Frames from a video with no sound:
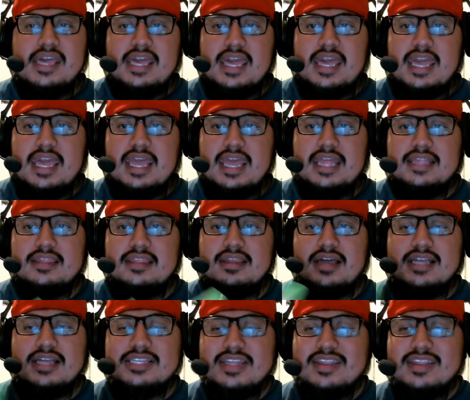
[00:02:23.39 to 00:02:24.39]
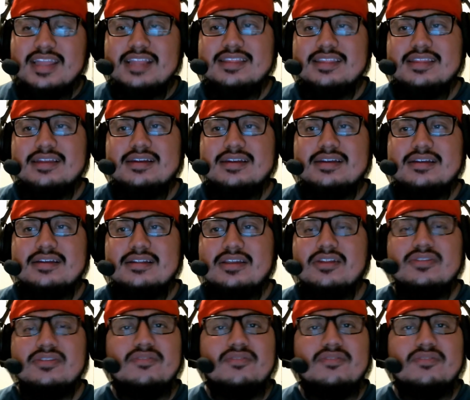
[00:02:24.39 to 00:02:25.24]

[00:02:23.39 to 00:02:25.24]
And I just like the, you know,